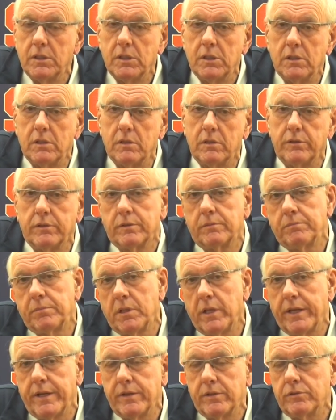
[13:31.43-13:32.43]
the
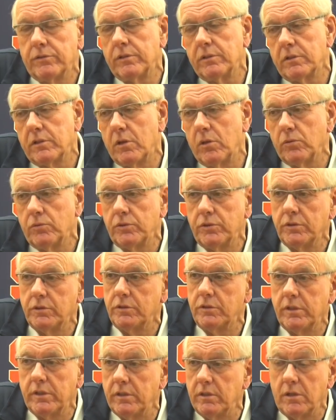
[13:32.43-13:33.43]
players and the
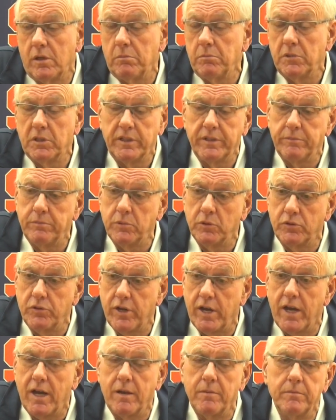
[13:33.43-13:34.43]
coaches did an unbelievable
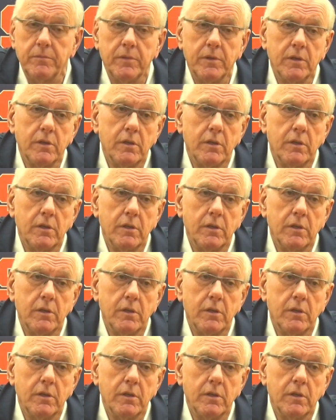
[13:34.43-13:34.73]
job.